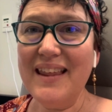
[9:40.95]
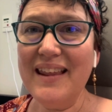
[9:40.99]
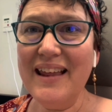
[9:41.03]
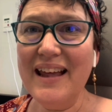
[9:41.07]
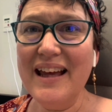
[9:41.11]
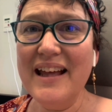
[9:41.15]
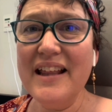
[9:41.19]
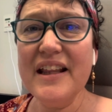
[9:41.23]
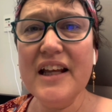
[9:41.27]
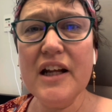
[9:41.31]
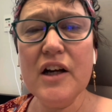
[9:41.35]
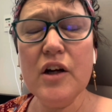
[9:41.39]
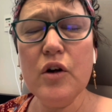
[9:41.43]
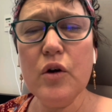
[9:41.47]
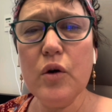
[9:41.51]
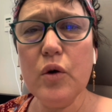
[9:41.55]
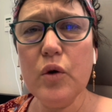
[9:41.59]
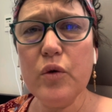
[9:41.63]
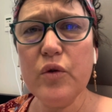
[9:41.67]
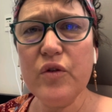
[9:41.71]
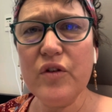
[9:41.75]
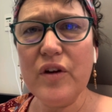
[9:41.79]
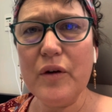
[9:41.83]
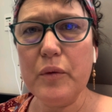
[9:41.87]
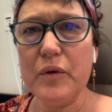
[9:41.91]
And then it
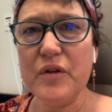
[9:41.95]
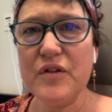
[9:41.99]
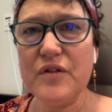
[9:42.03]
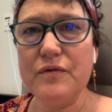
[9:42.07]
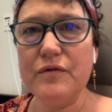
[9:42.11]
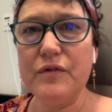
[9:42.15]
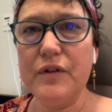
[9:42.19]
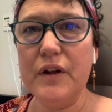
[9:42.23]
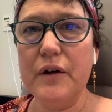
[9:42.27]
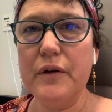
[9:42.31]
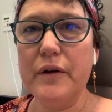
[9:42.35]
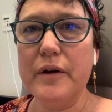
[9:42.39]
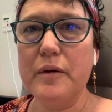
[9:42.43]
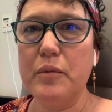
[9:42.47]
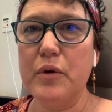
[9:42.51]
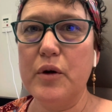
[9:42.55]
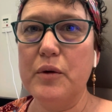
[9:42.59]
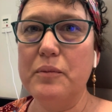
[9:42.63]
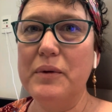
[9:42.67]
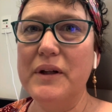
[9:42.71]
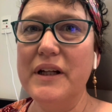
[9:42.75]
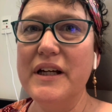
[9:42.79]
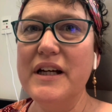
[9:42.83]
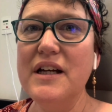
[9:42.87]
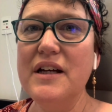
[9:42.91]
also wasn't flowing
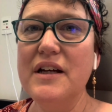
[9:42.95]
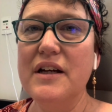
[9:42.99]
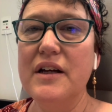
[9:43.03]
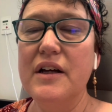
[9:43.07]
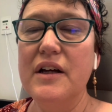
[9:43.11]
properly.